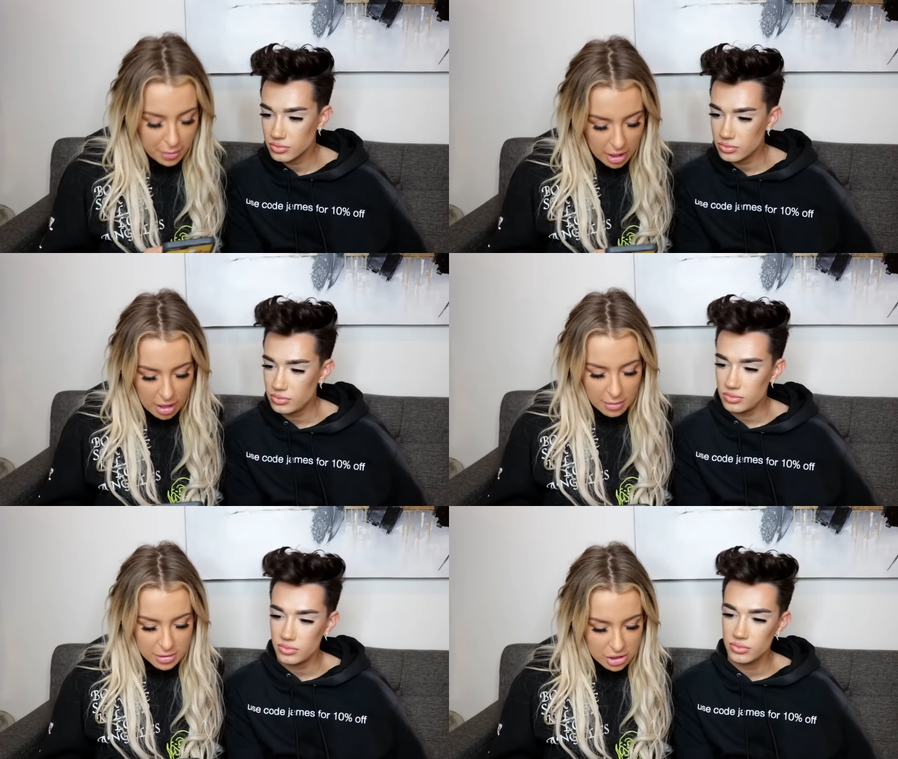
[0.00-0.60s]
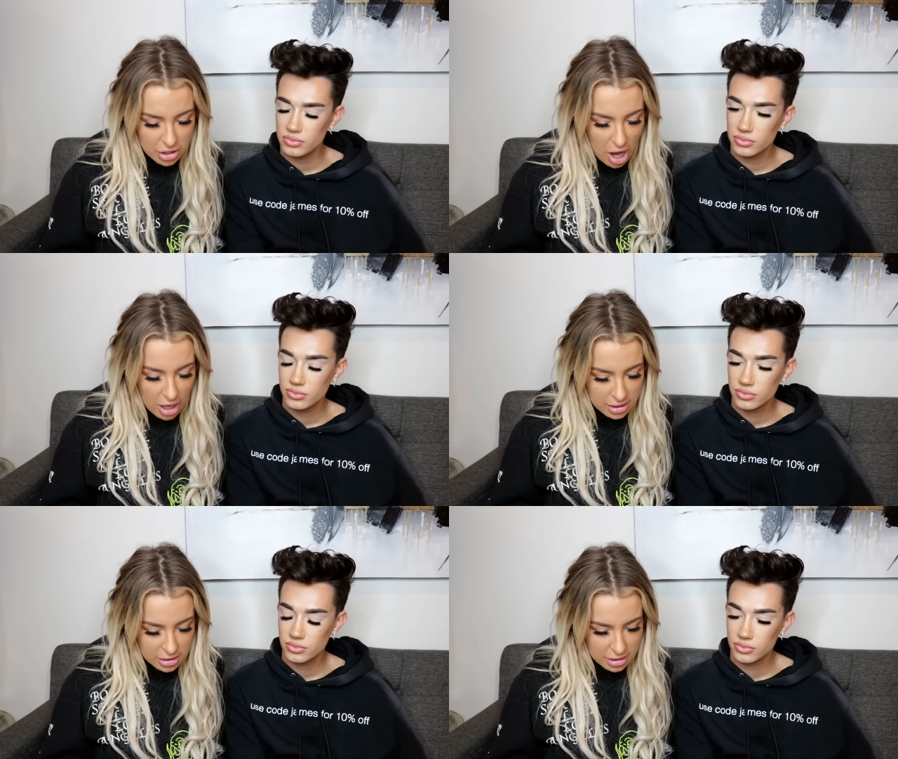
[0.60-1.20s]
Speaker 1: but um,
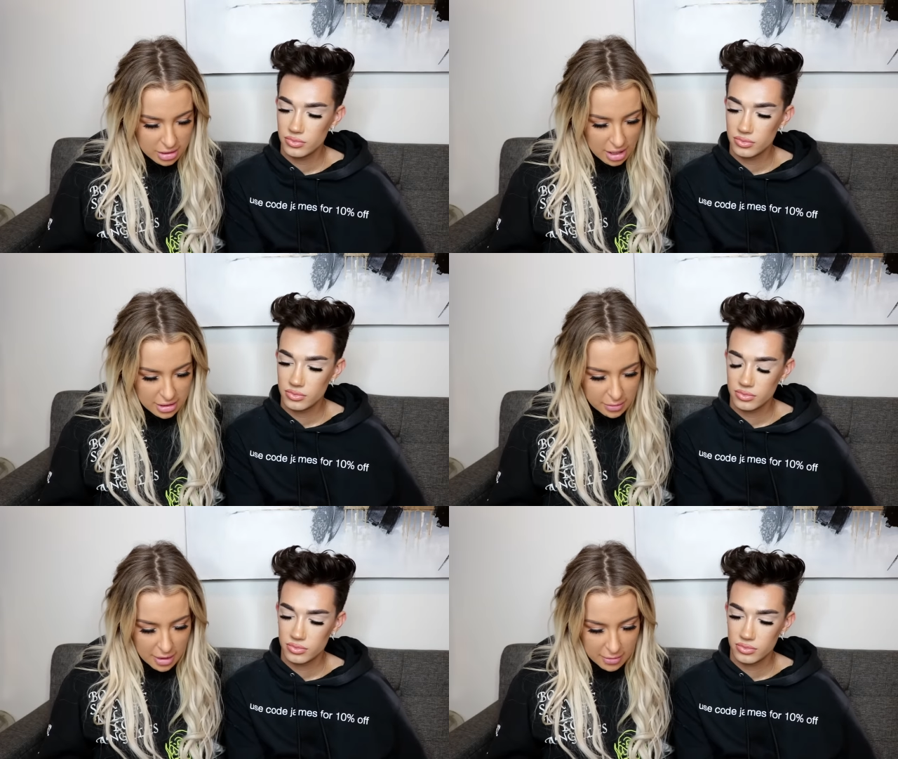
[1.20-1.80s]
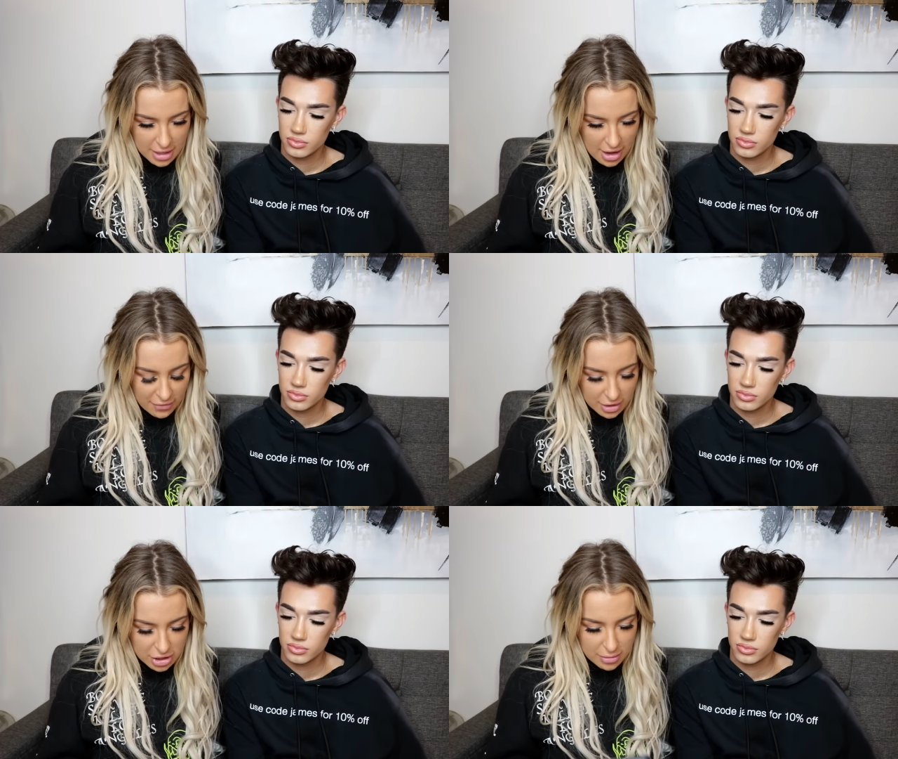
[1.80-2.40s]
Stas, Stassie Baby, I
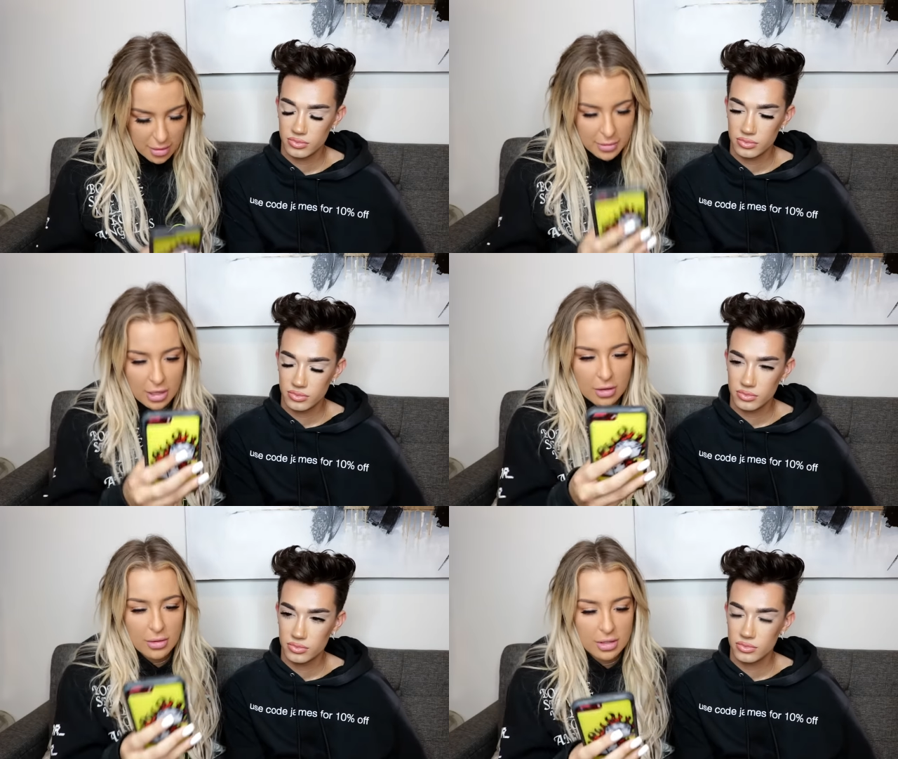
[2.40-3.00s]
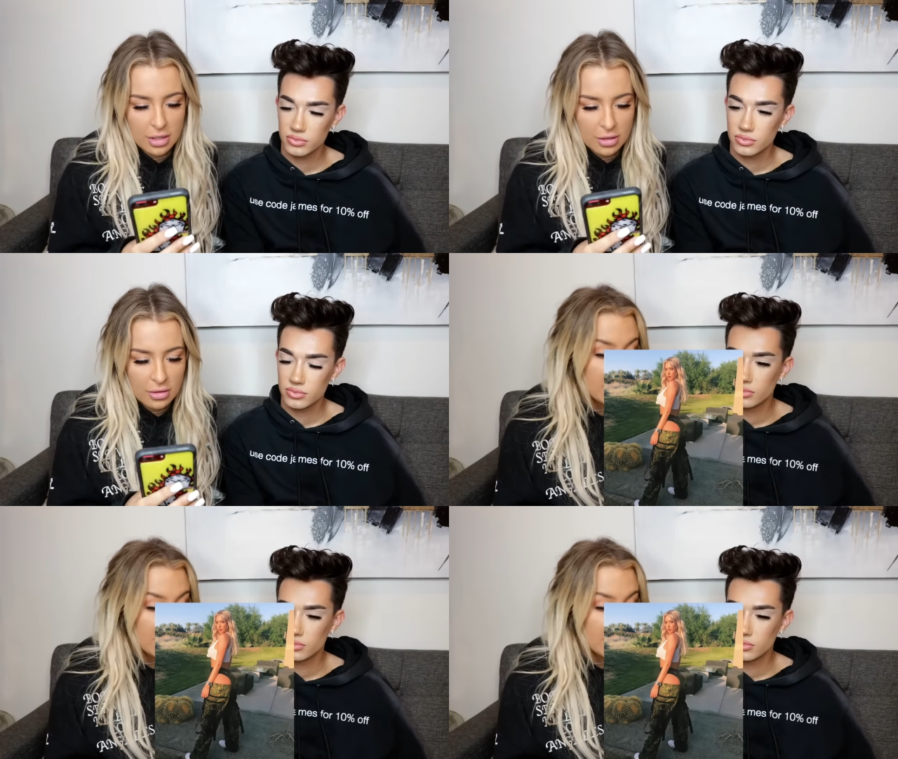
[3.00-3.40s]
feel like she might be a good one to do.